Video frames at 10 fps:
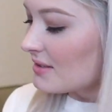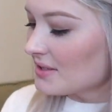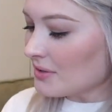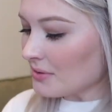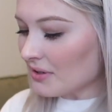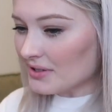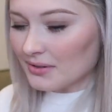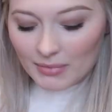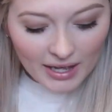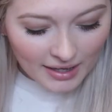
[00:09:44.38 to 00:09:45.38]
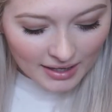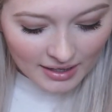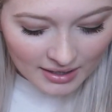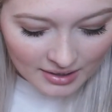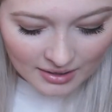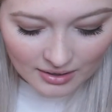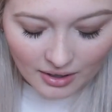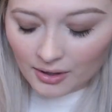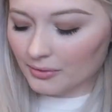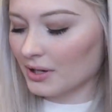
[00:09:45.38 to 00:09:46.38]
So those are my,
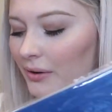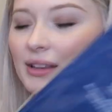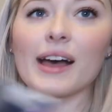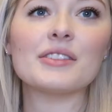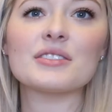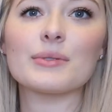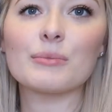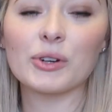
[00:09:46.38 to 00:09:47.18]
oh no, I lied, there's one